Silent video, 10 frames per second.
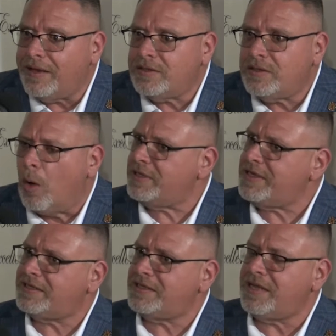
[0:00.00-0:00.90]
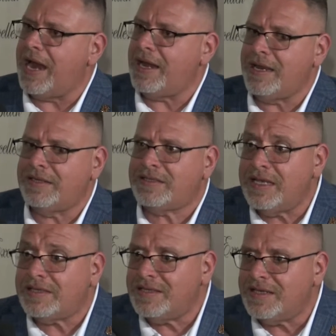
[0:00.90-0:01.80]
it's Opus X Society, it's
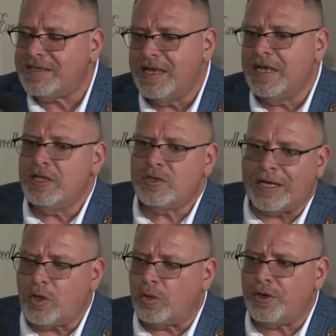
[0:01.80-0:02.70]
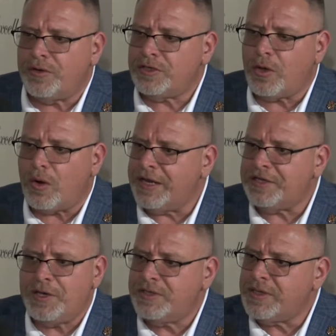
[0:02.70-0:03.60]
this, this. So I told her the story, and
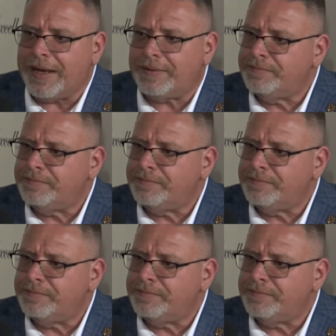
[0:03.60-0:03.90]
she was like,